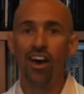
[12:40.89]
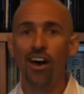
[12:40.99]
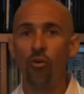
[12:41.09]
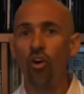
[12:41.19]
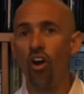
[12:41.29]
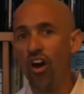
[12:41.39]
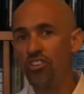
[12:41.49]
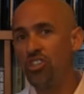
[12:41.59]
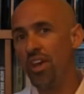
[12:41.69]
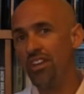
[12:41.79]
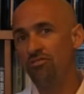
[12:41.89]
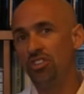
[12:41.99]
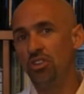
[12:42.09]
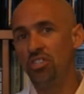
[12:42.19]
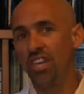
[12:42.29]
We're also
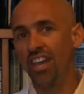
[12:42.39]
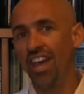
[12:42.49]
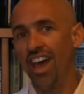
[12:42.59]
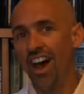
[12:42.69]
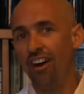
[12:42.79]
introducing